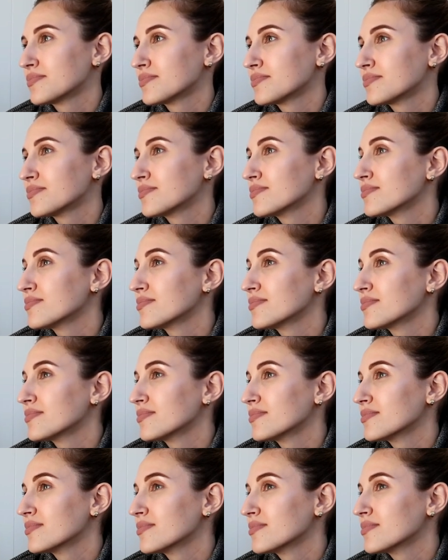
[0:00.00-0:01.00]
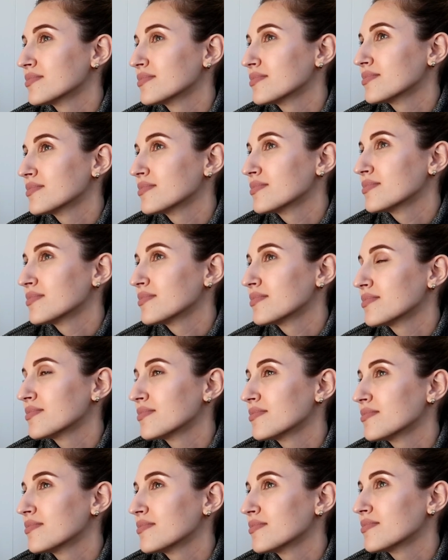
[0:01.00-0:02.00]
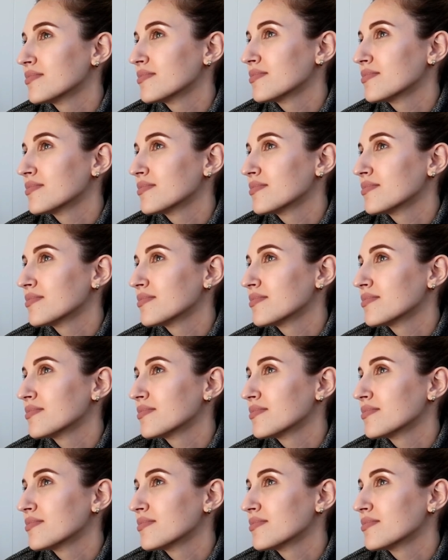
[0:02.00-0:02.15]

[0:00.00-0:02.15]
The person shown says nothing.